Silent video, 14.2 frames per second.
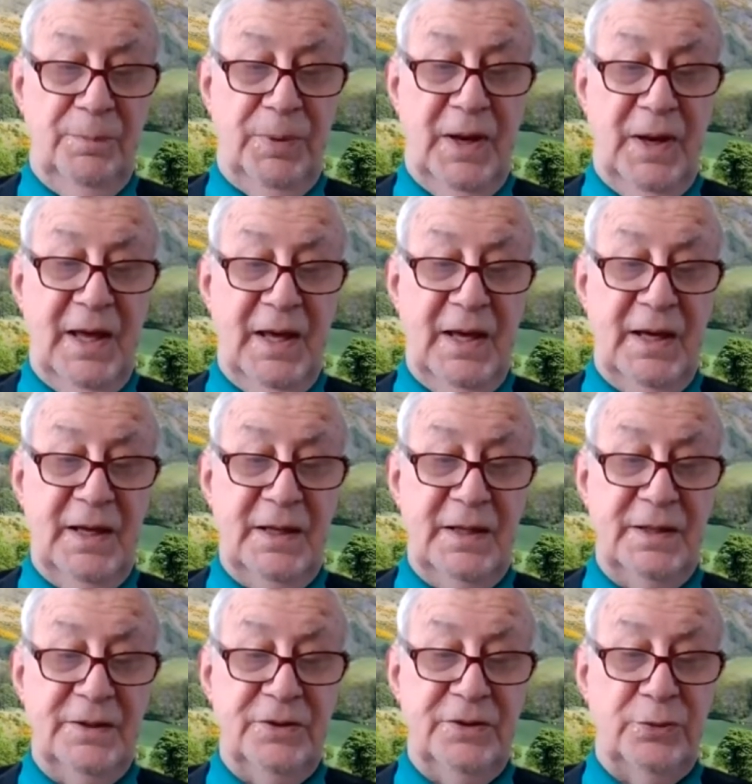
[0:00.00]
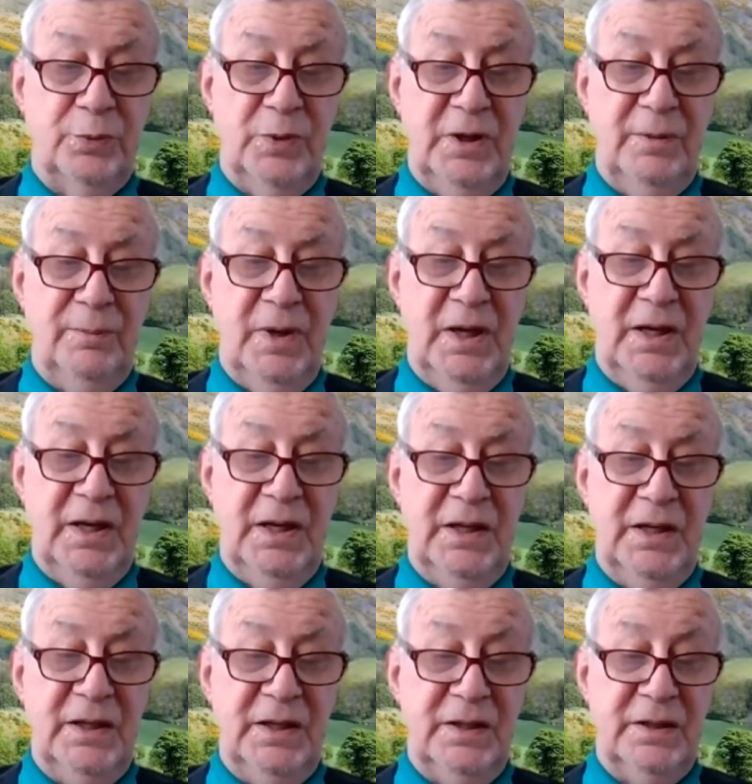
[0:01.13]
The plans we
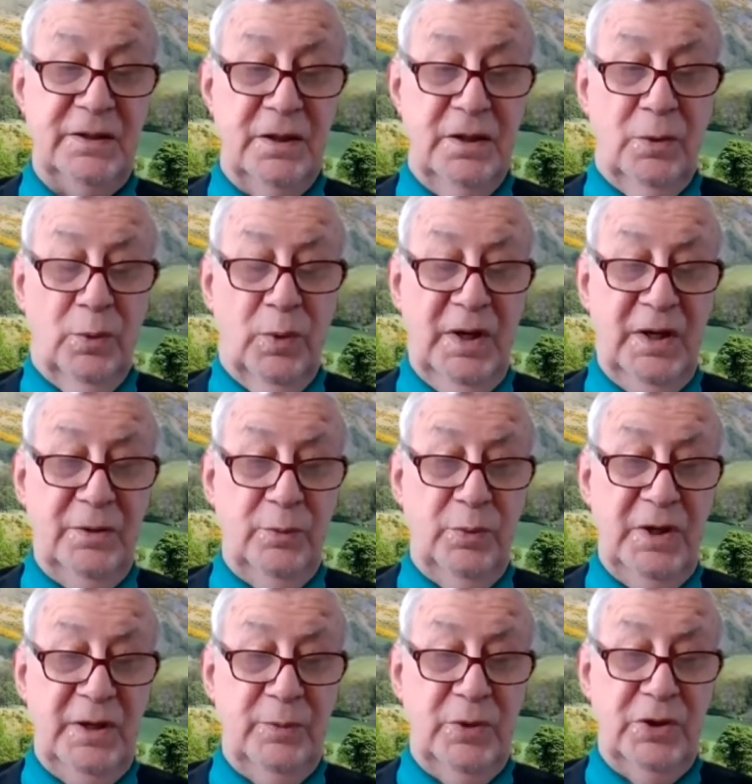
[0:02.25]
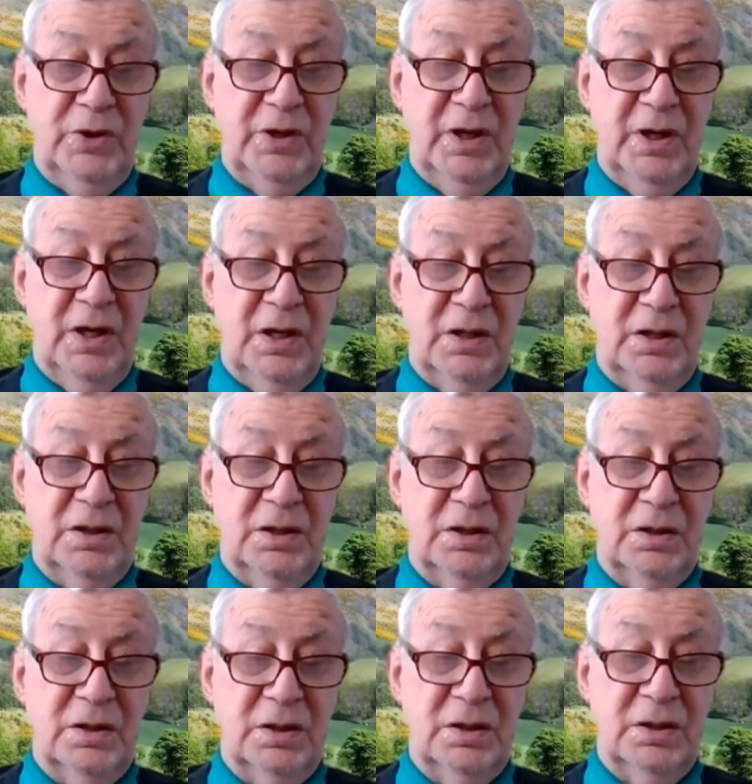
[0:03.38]
made when we were
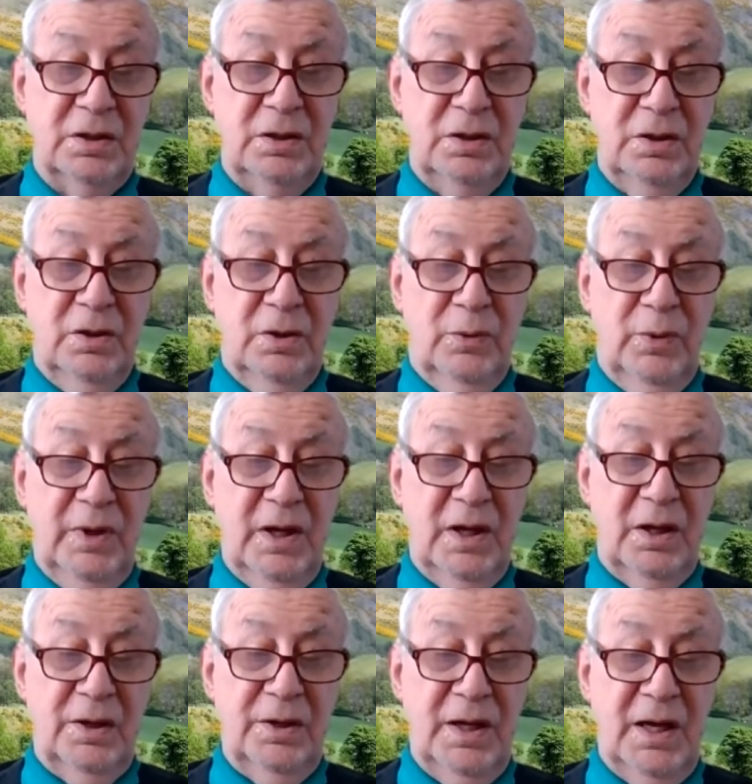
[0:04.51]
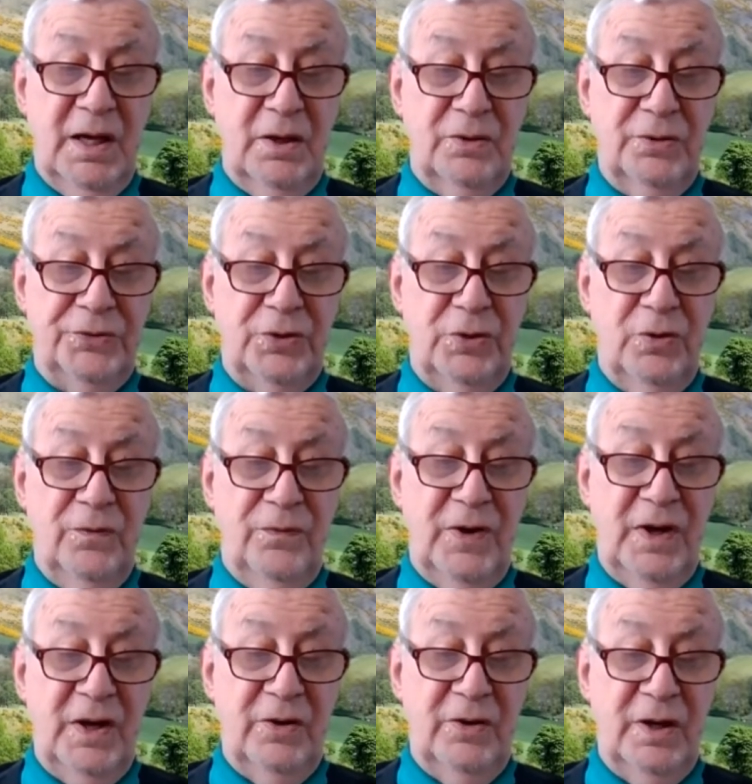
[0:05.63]
young, we are now so
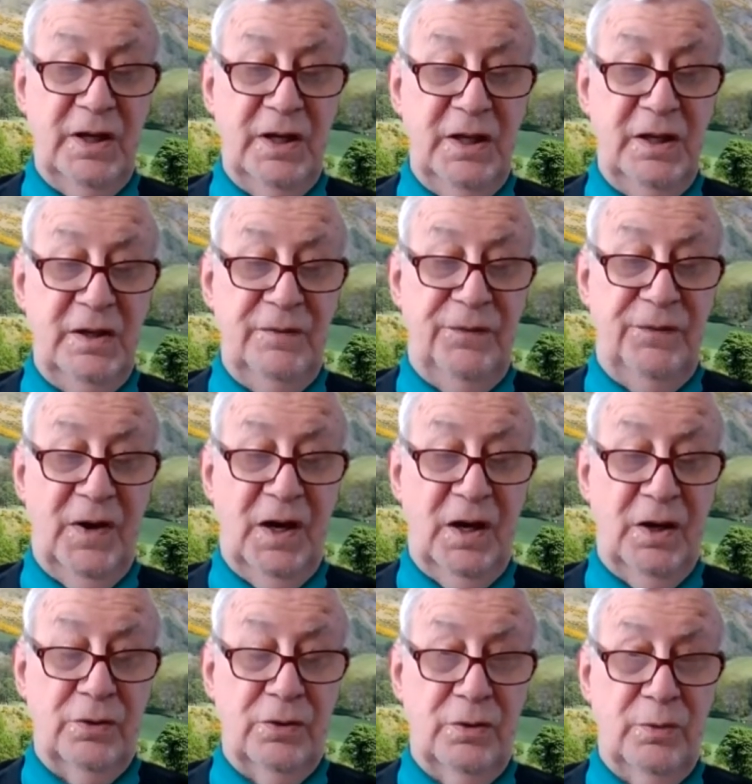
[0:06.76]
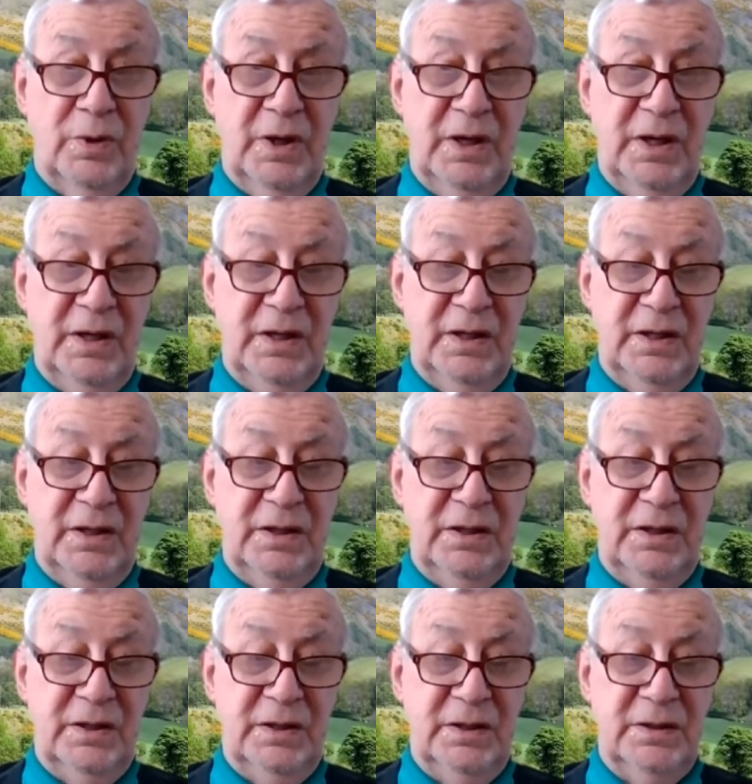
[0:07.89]
very far
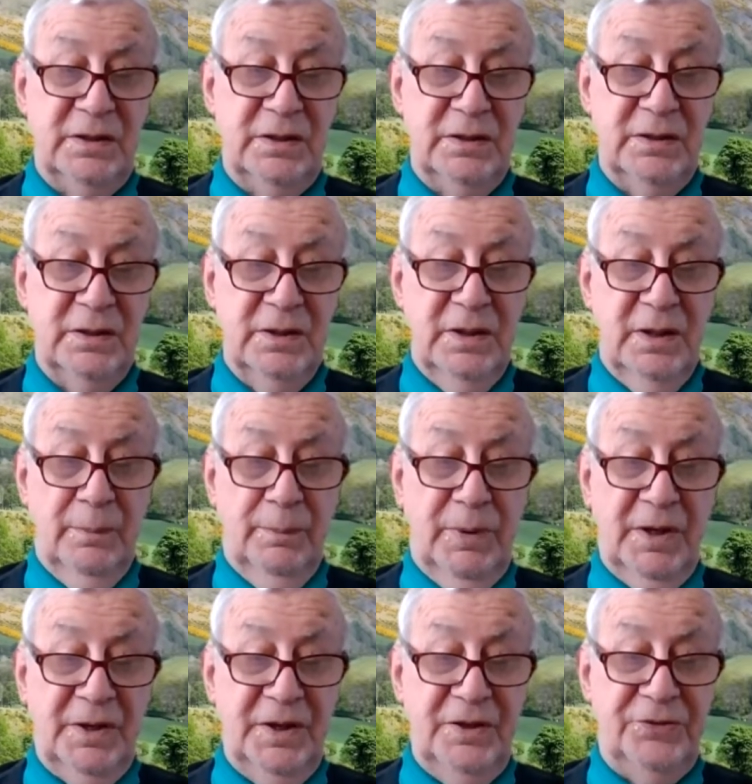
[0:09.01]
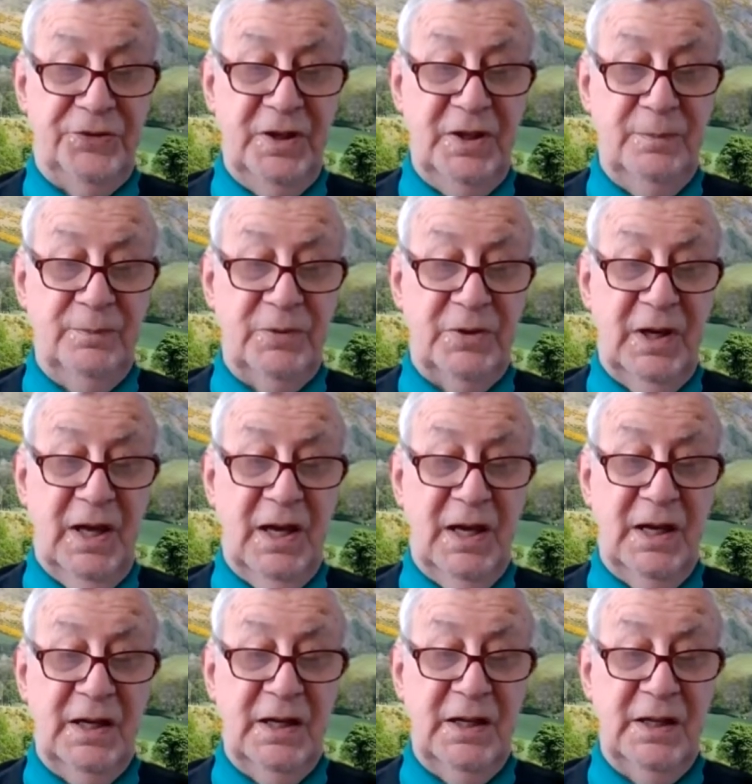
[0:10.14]
away. But it seems
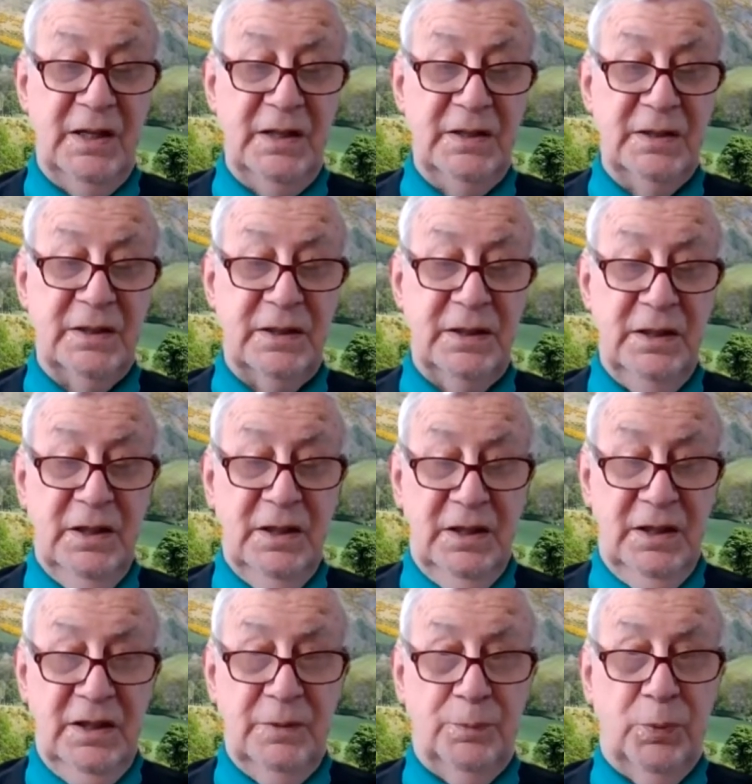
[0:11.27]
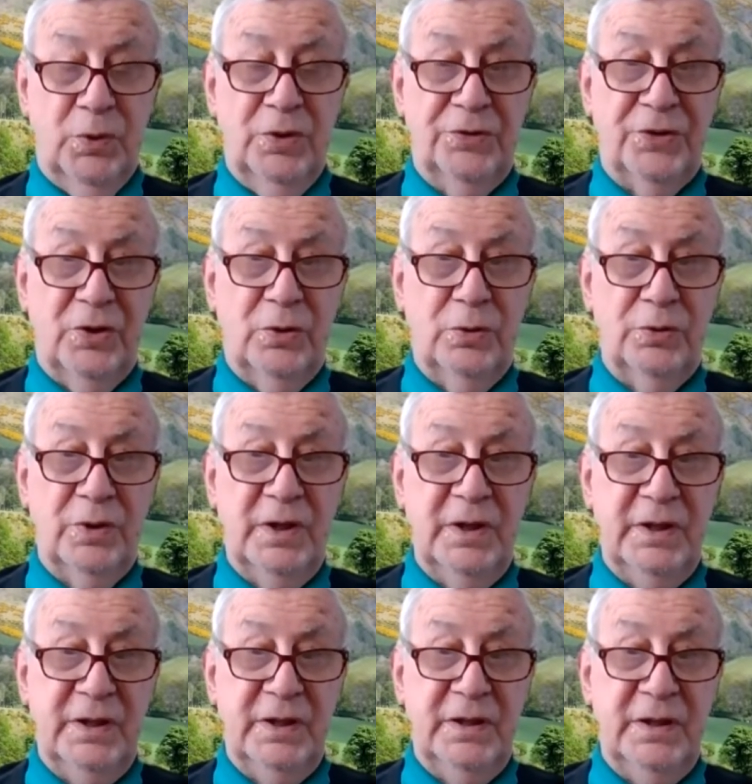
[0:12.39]
like it was
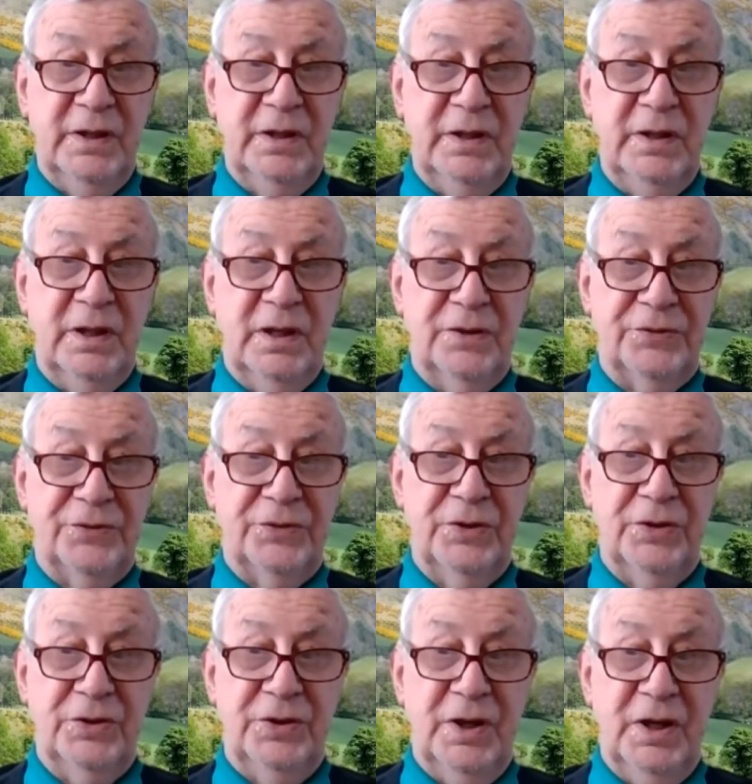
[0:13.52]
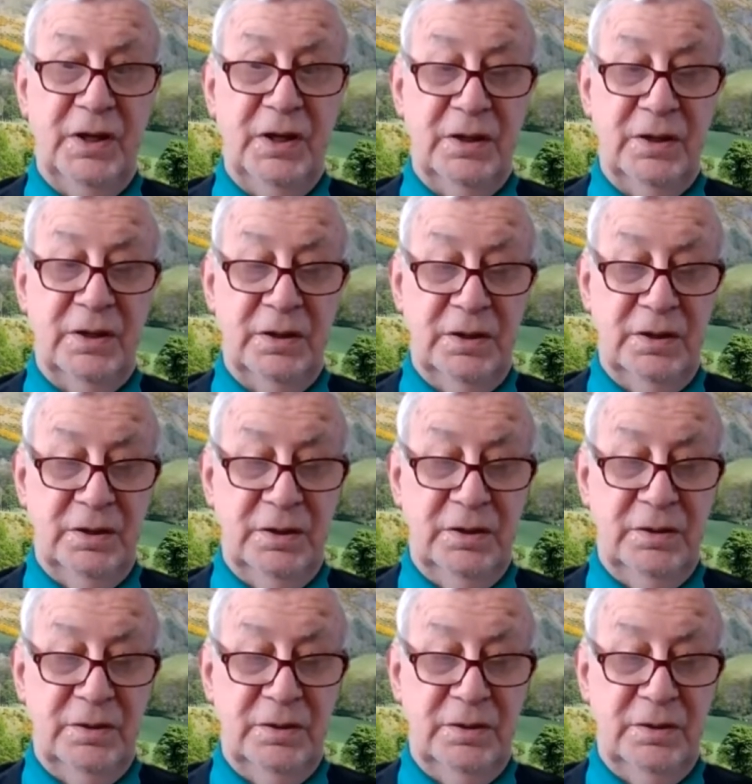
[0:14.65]
only yesterday.